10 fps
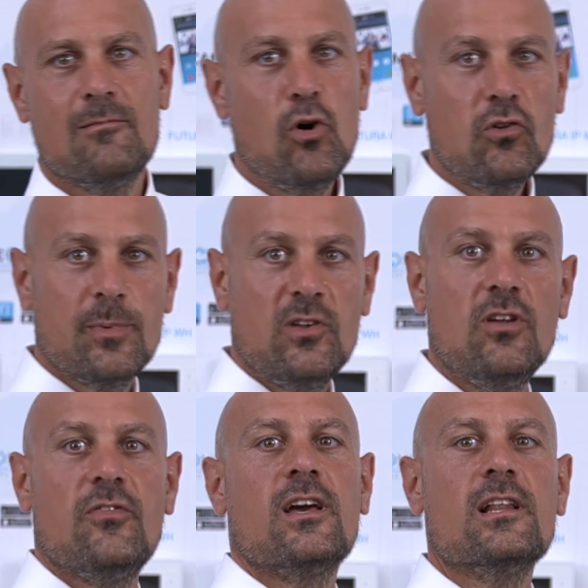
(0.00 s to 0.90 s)
More
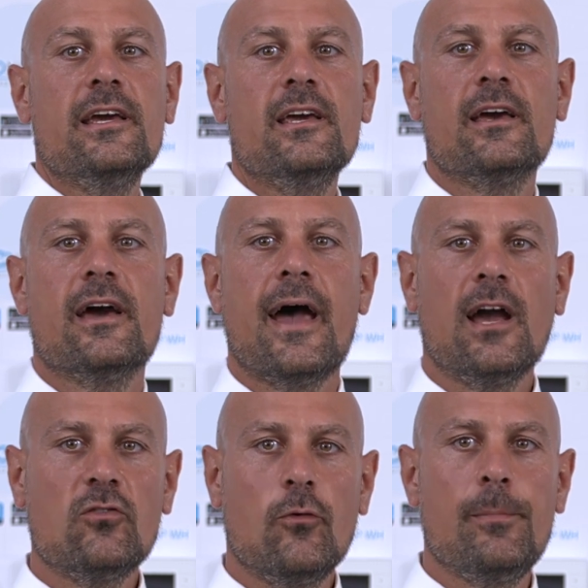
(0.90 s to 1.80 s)
specifically,
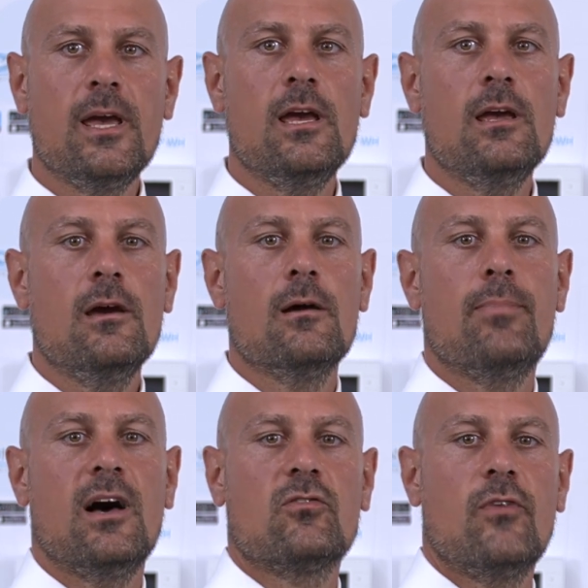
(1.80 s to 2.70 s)
XVP
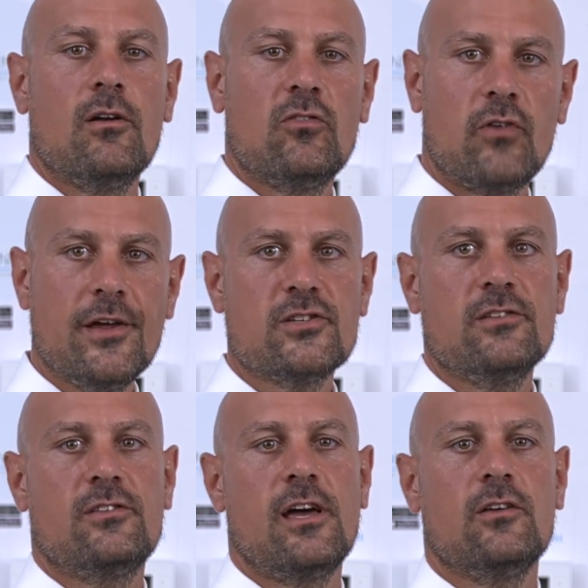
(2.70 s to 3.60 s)
passed very
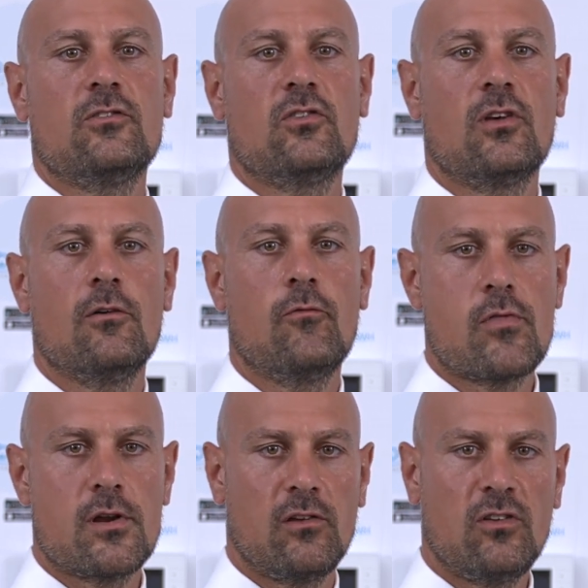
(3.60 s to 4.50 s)
stringent tests for
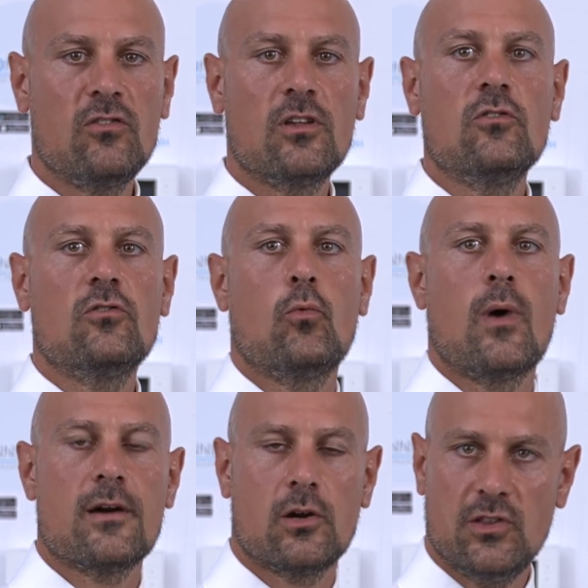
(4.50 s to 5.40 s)
the resistance to
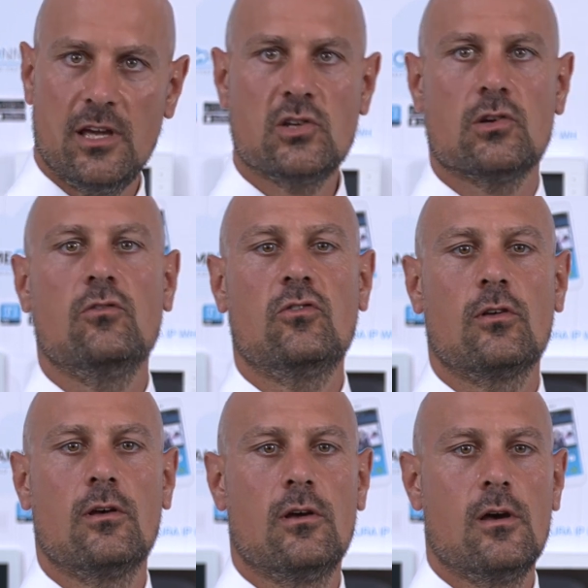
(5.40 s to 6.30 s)
weather conditions,
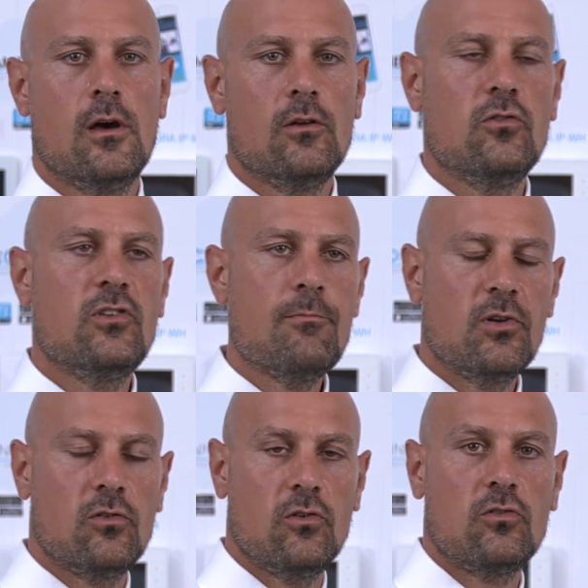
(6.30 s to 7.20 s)
to
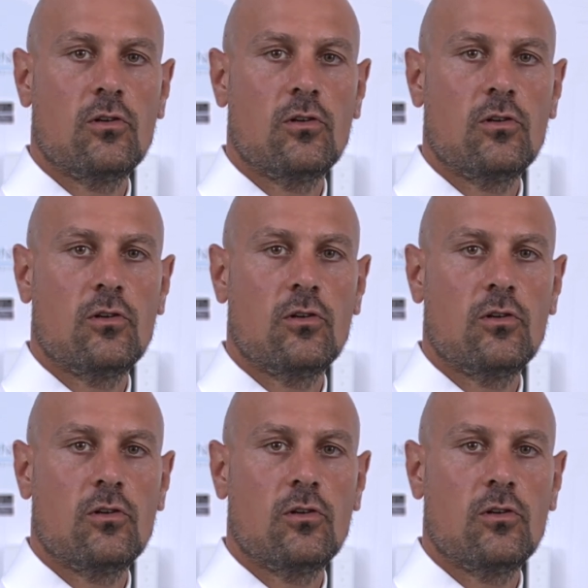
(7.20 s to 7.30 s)
temperatures